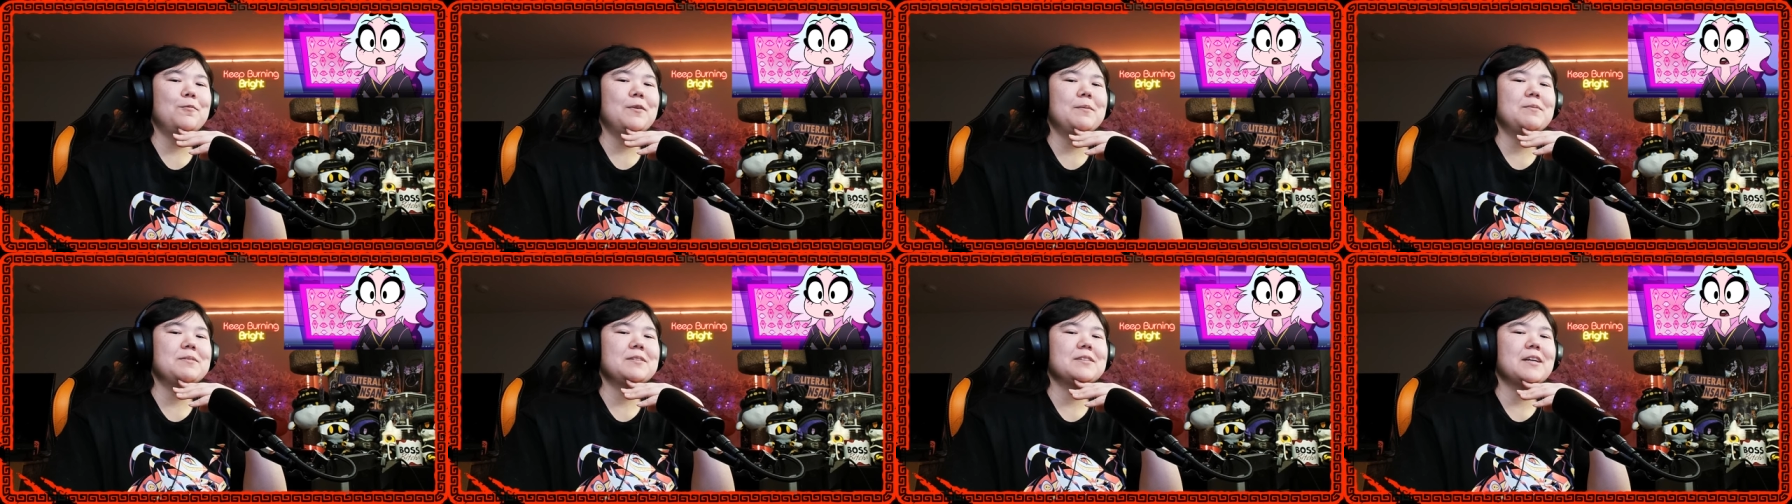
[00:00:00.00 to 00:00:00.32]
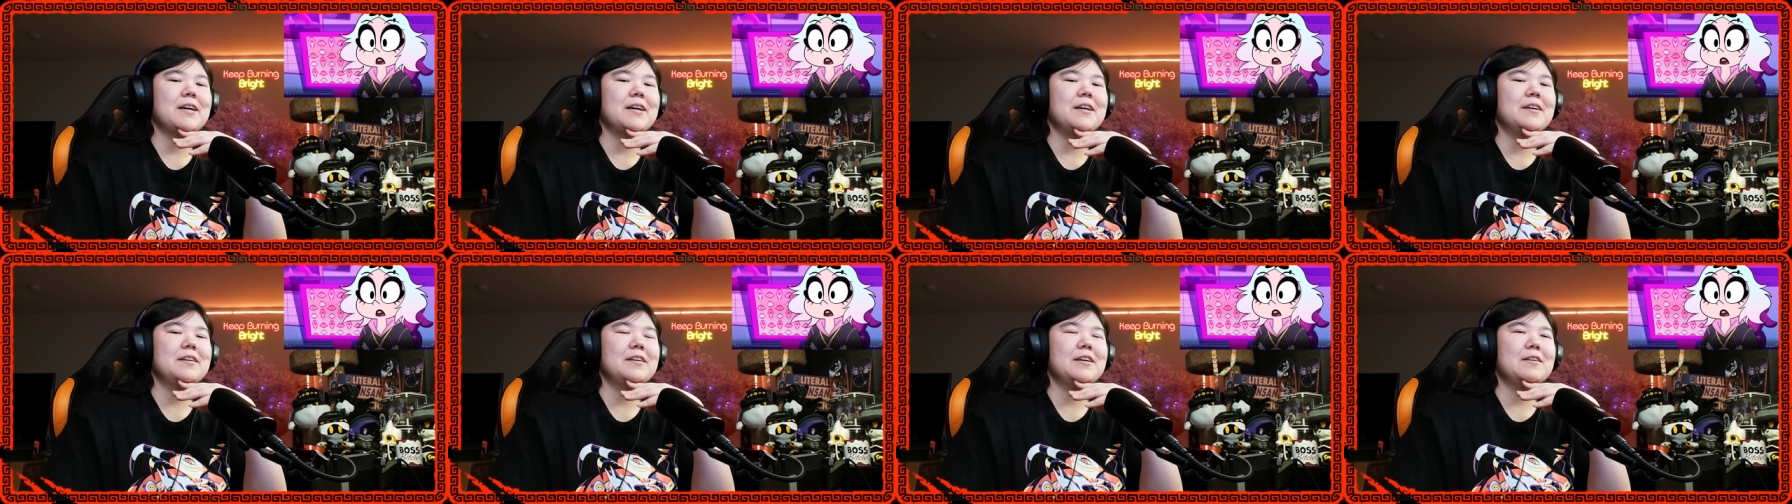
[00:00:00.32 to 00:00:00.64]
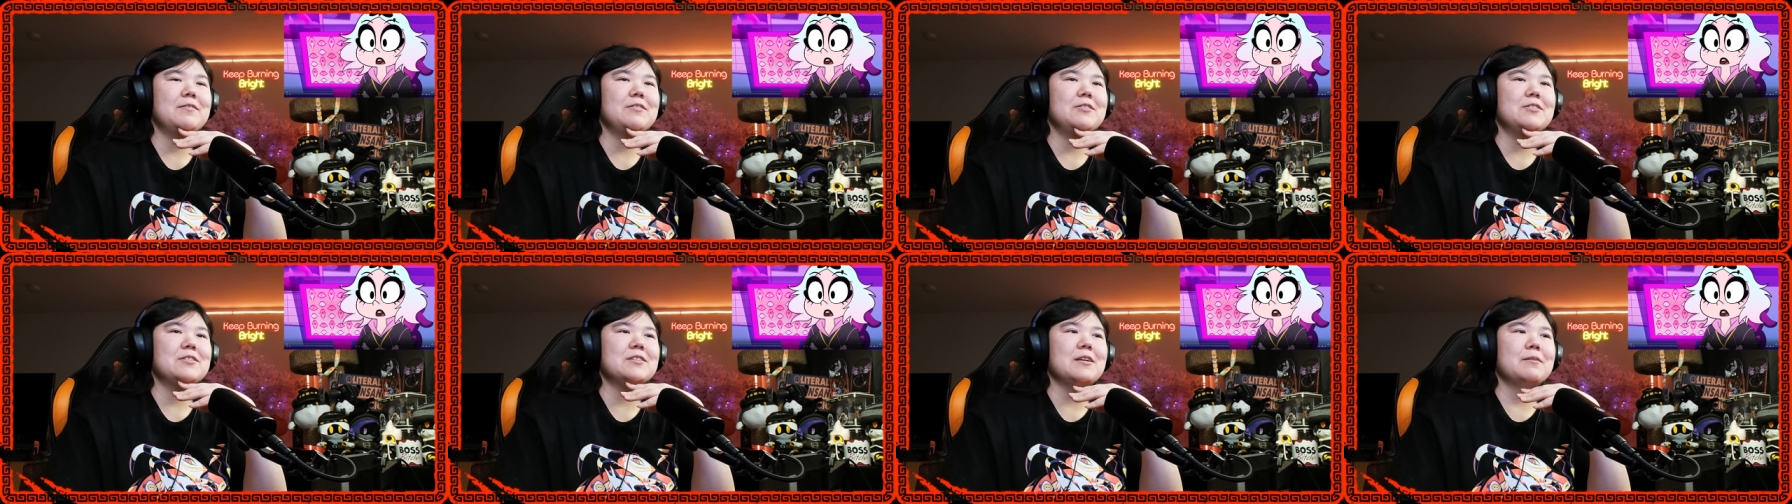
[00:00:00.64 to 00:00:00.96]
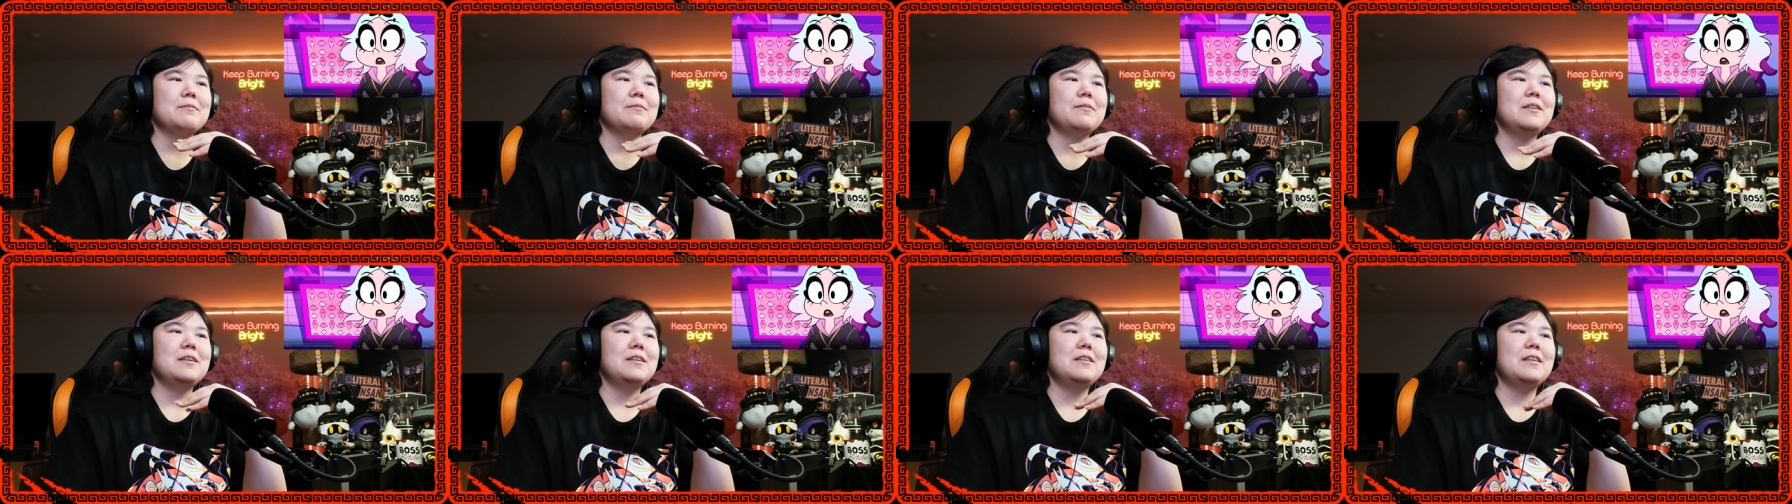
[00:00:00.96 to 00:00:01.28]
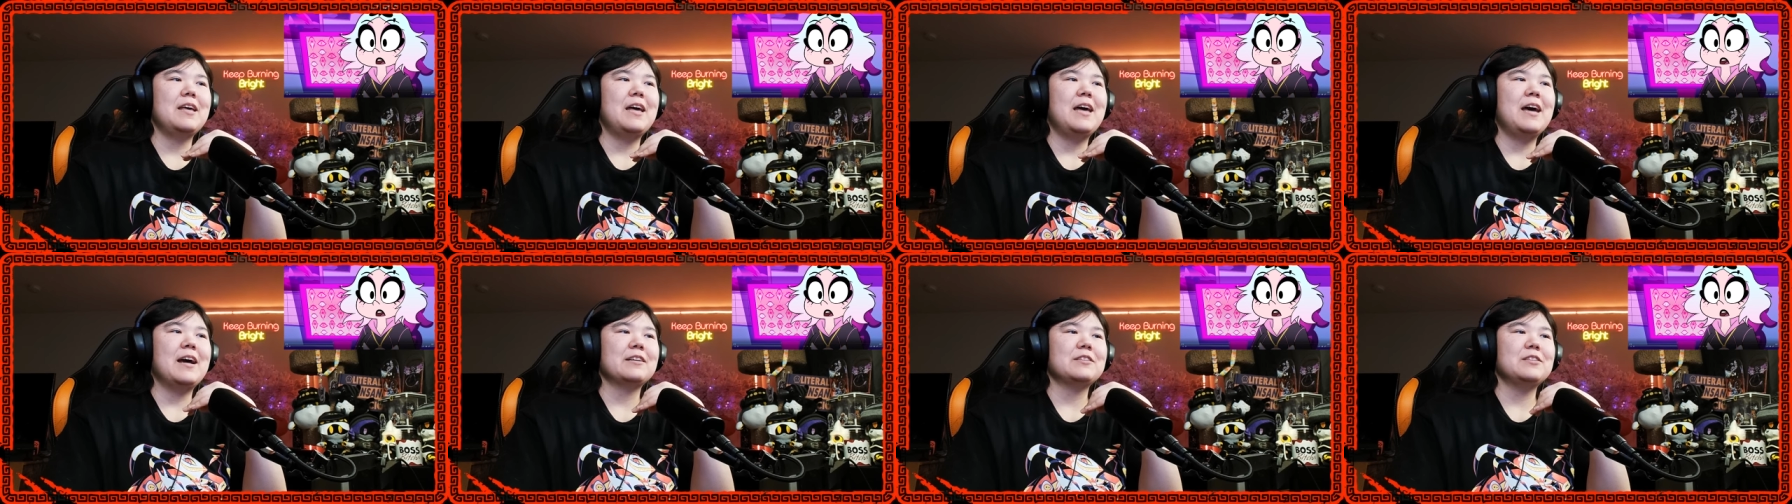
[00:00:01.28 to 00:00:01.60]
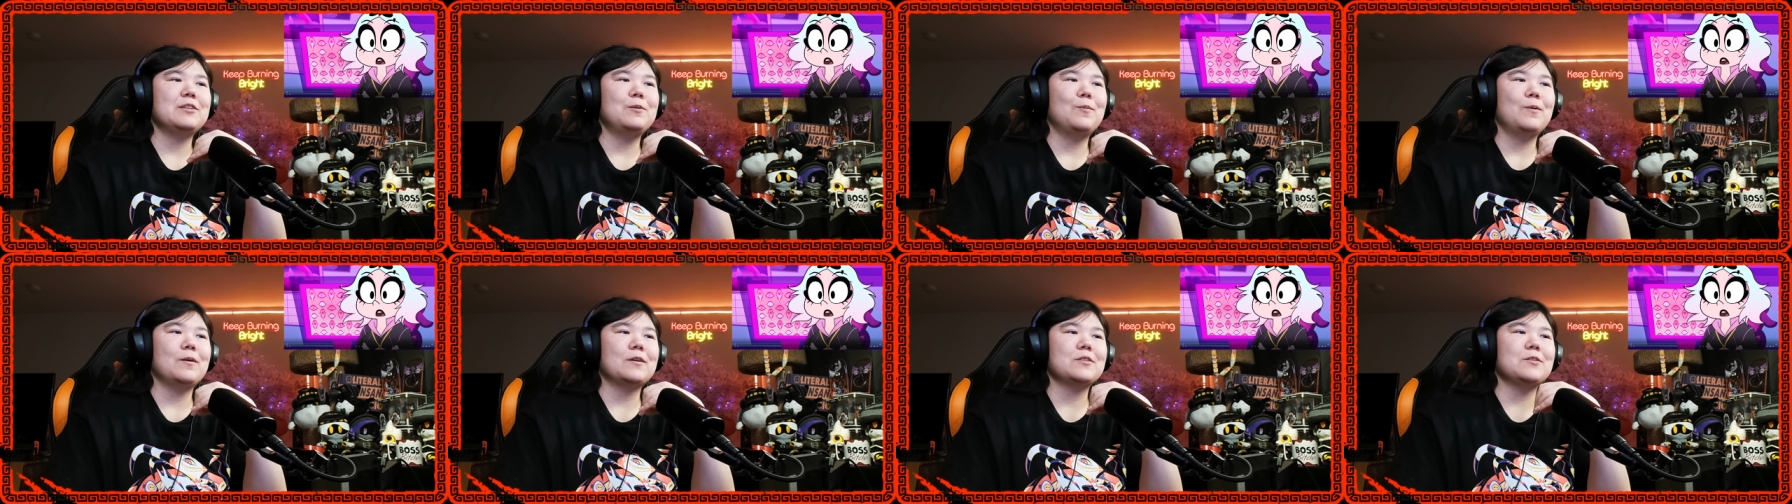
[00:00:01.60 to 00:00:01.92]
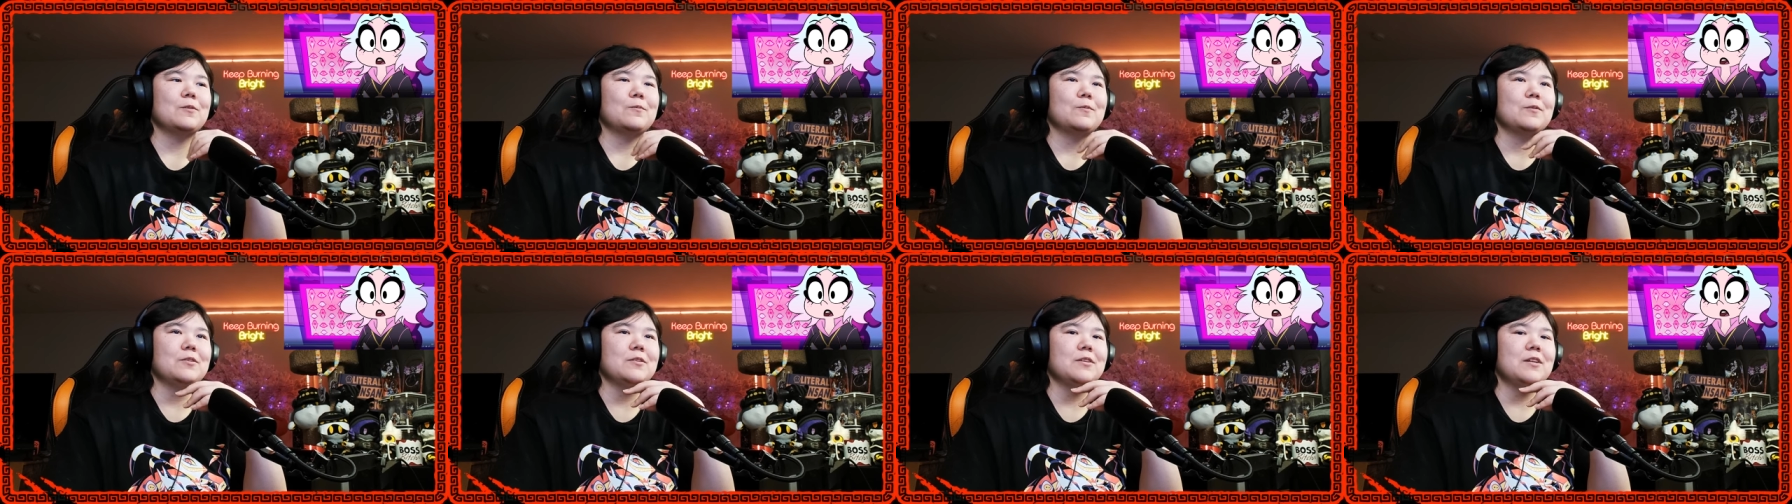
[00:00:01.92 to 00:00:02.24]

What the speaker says: website give you something that actually works on real